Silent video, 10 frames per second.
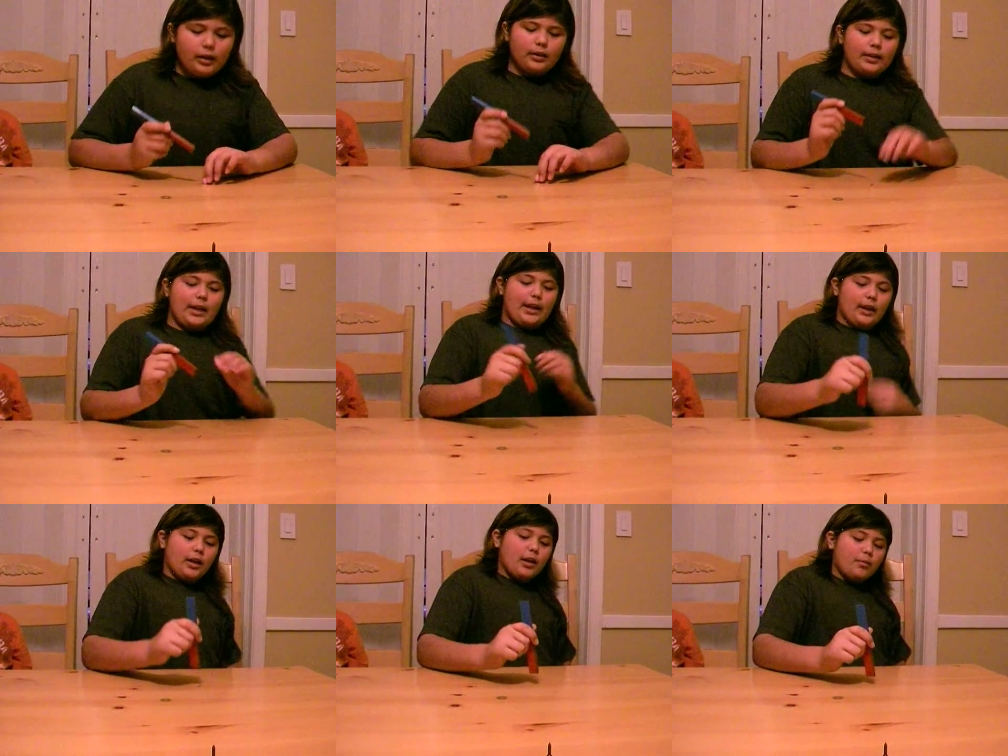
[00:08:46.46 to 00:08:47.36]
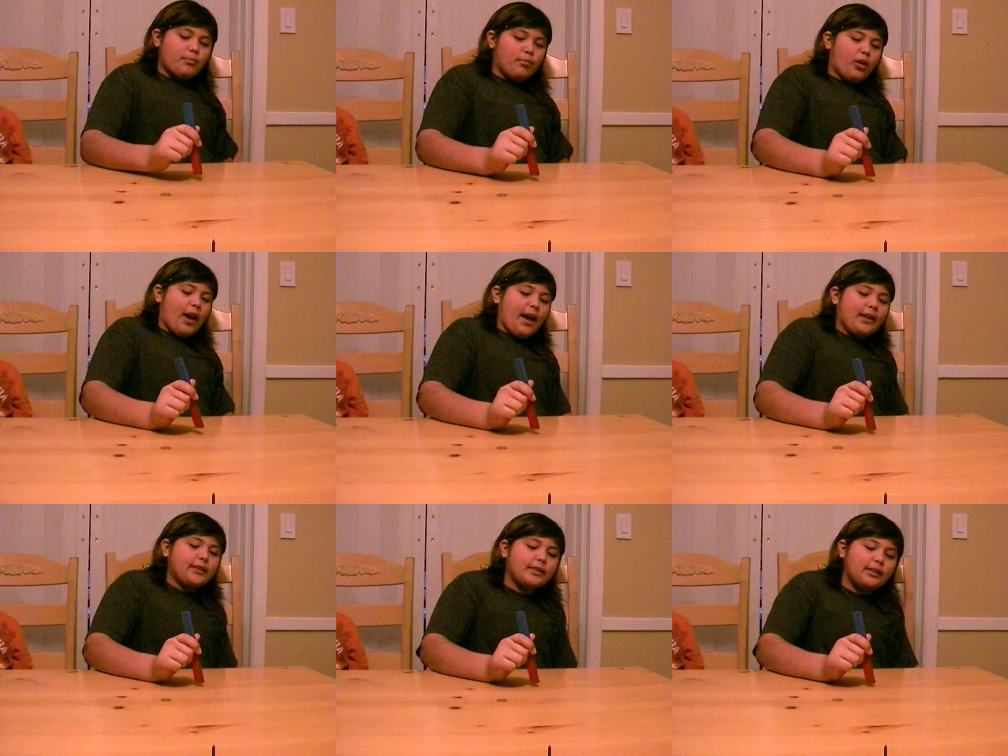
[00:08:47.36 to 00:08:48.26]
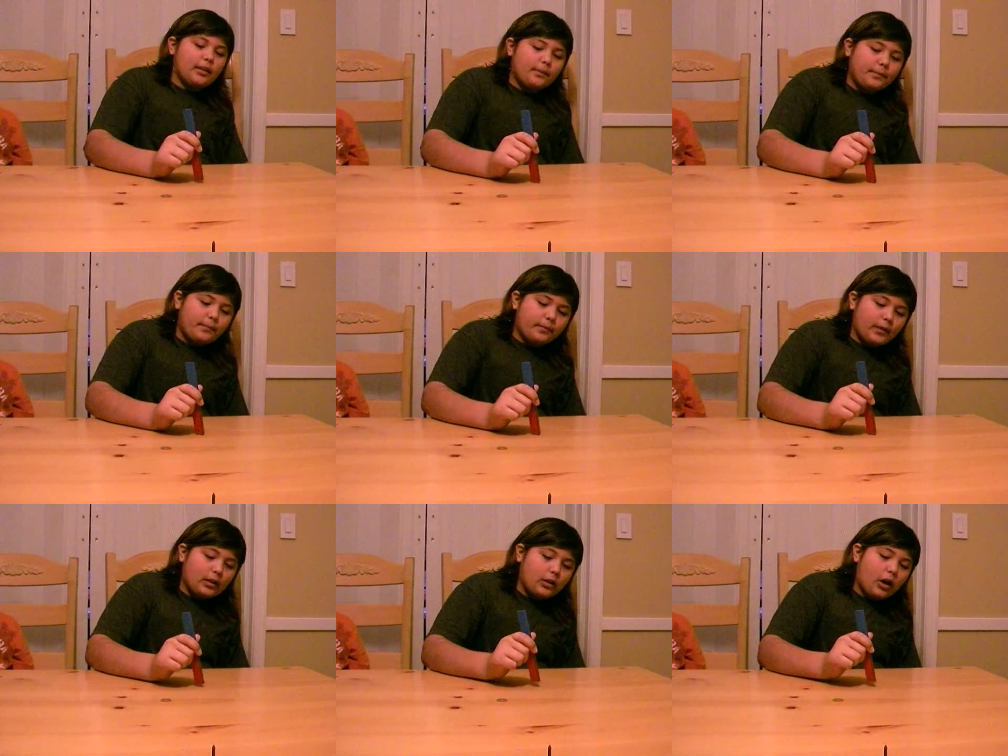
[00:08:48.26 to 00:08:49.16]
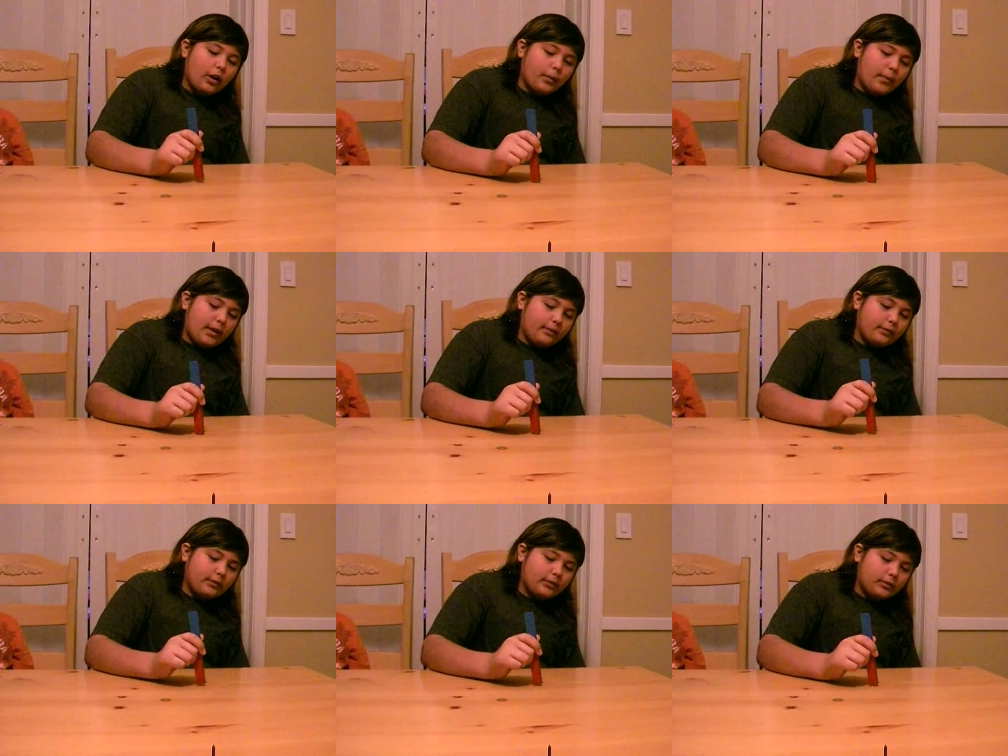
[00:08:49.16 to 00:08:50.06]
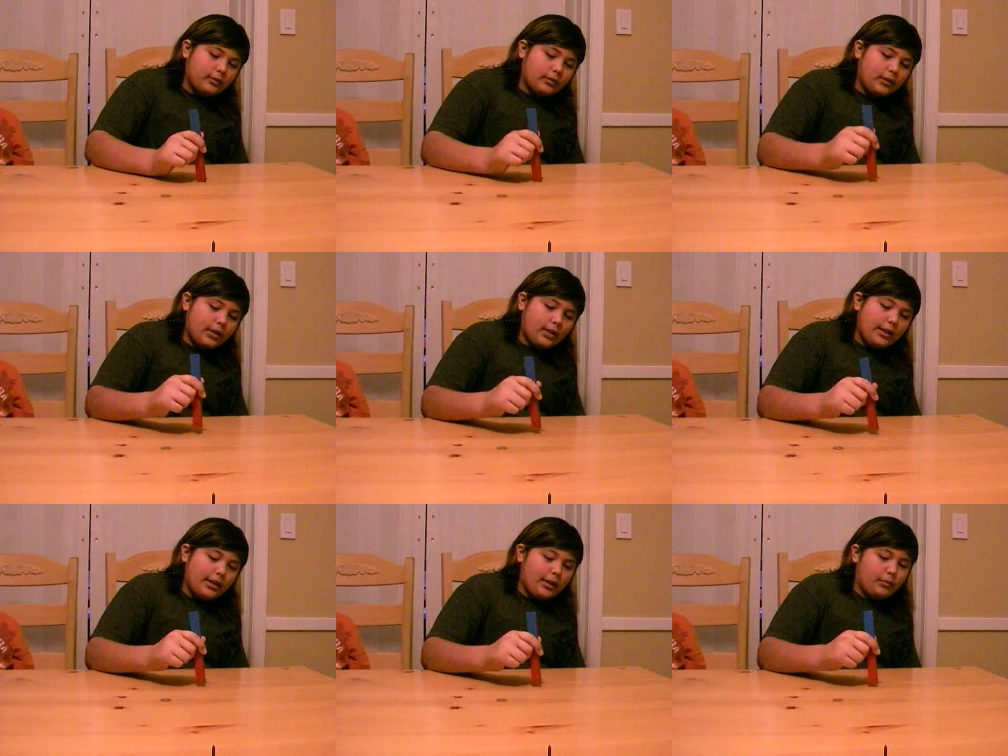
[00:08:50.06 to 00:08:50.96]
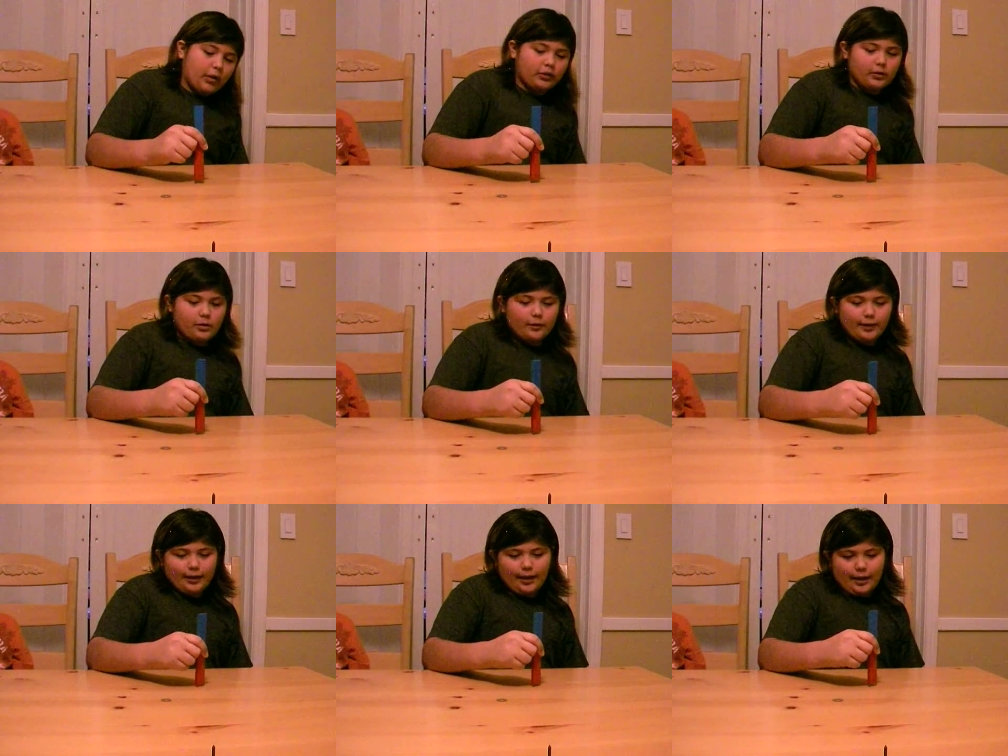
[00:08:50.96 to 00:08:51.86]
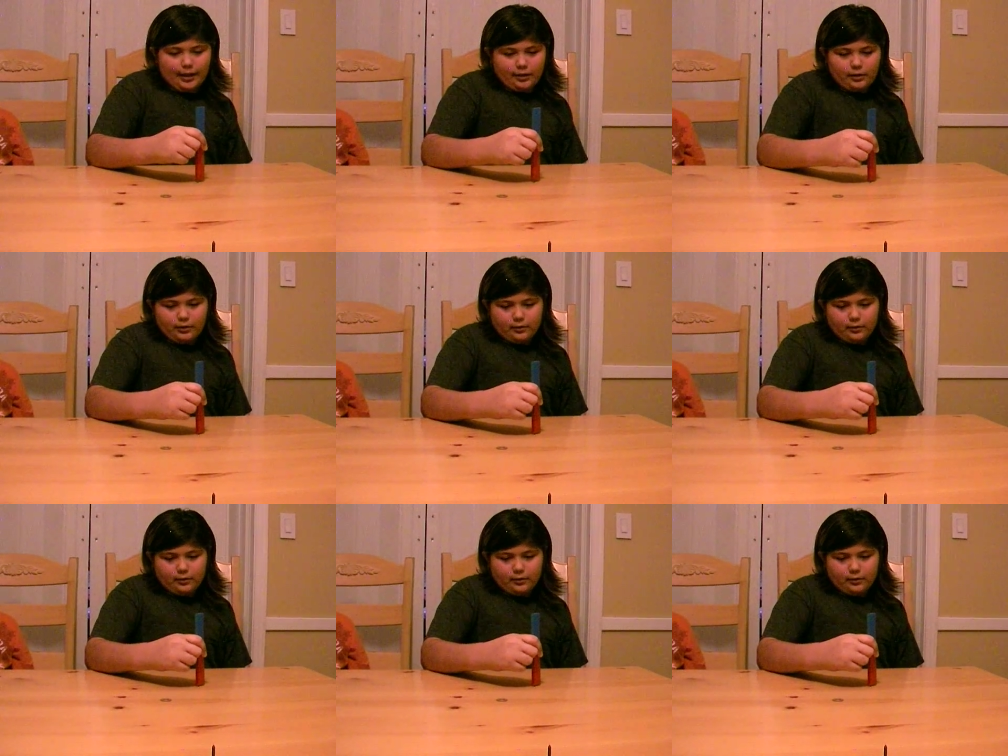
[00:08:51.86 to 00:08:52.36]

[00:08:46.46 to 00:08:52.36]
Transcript: the brass cotter pin. Cotter pin. And I'm also using the end.